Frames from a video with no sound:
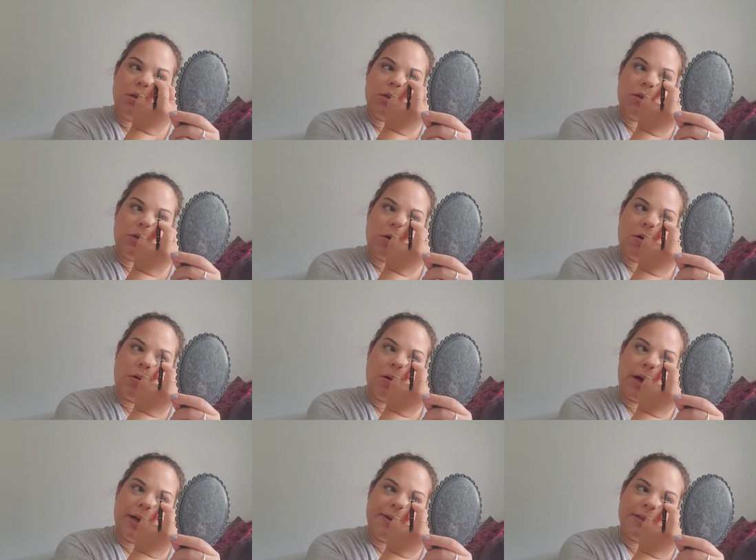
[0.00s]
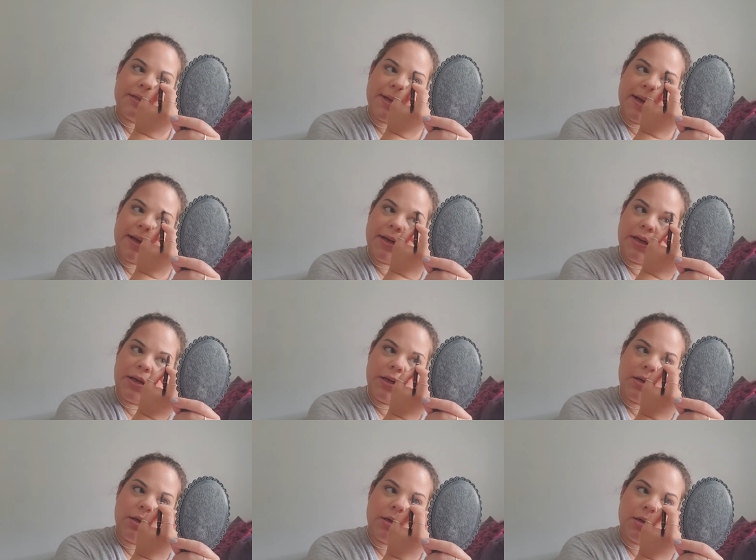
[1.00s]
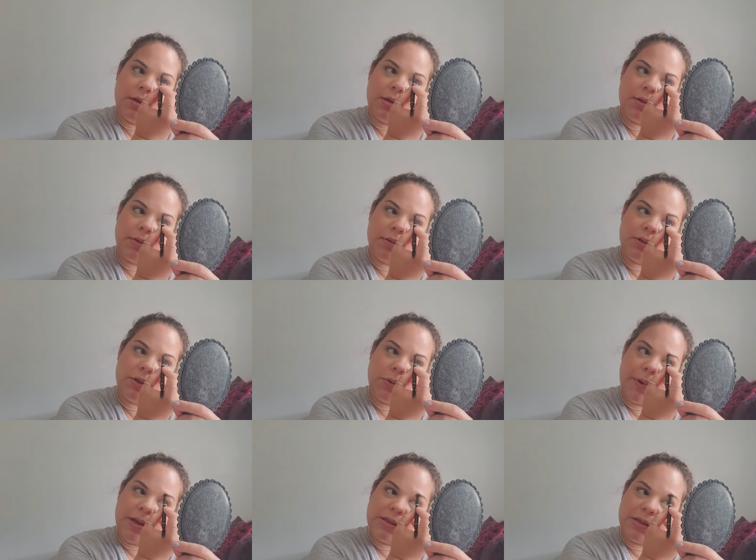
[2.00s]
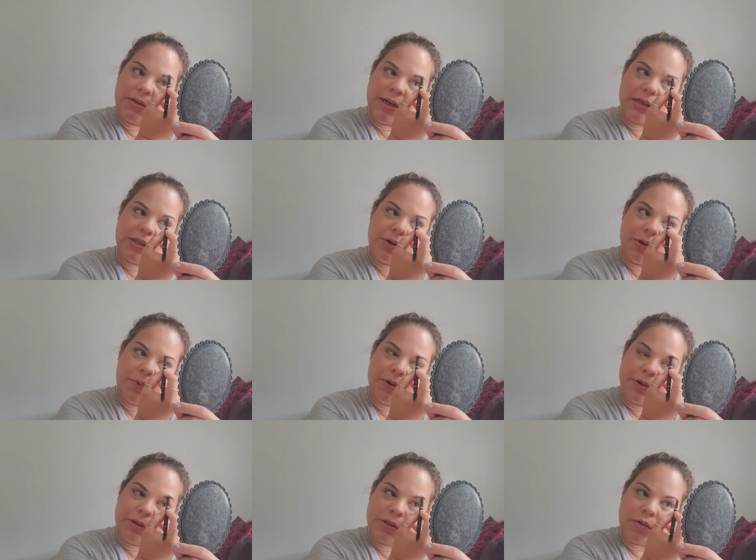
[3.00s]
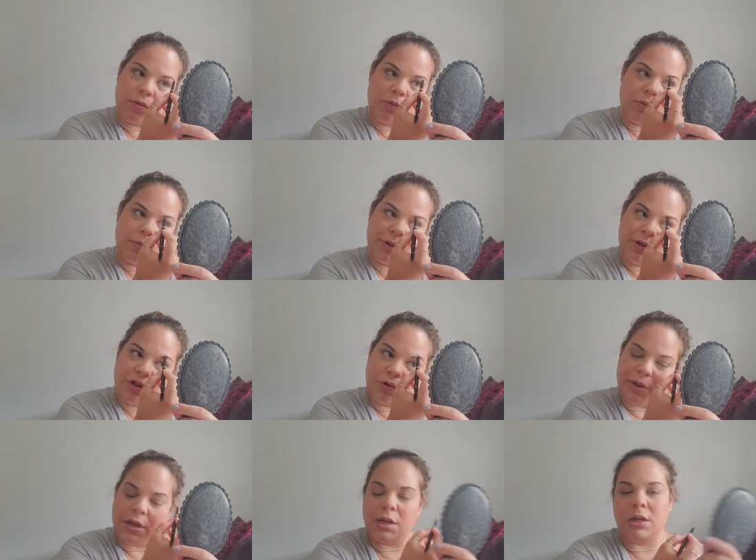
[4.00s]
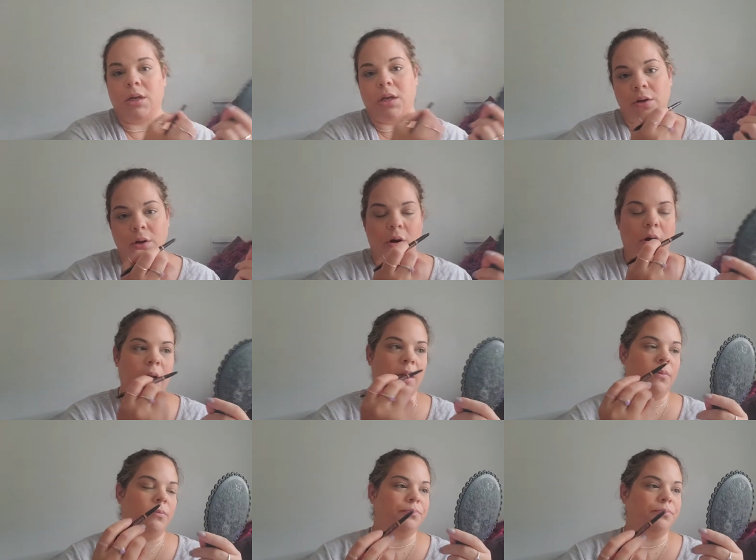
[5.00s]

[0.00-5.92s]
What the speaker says: so I decided to wait till next year to put her in school when she'll be in kindergarten.